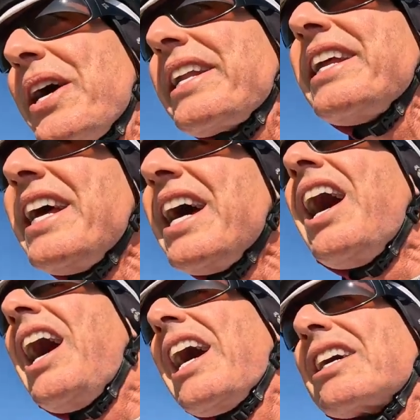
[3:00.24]
that
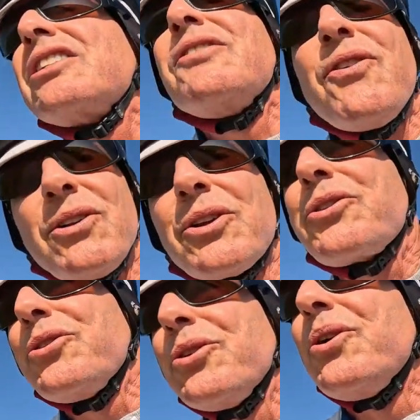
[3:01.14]
I actually follow
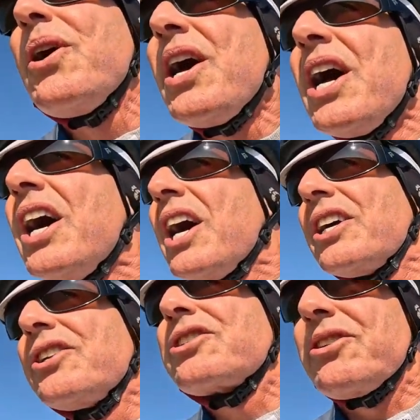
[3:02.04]
through
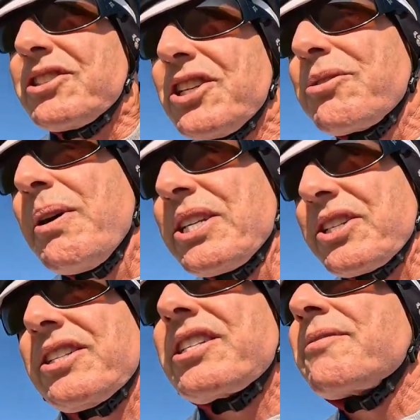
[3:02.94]
under certain
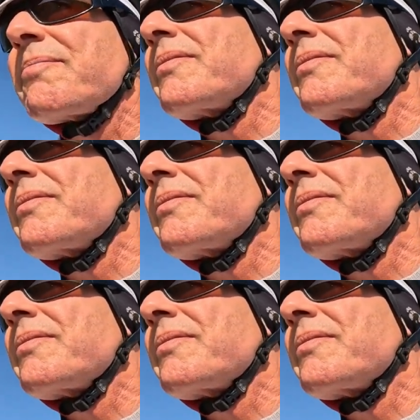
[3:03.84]
situations.